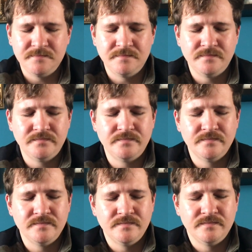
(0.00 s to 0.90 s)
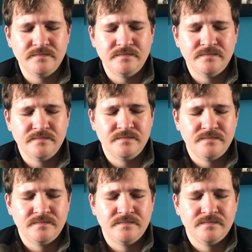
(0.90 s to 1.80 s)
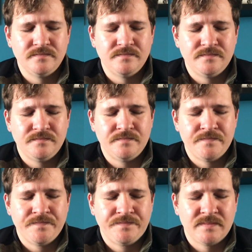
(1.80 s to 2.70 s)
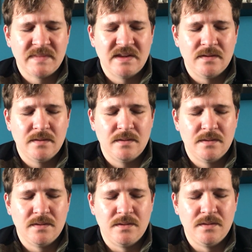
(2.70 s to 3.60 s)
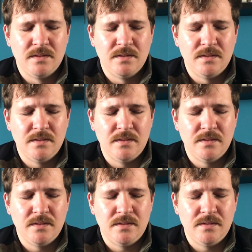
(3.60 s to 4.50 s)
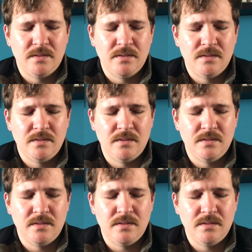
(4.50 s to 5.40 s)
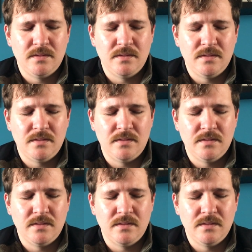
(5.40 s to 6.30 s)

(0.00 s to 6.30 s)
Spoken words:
Nobody speaks.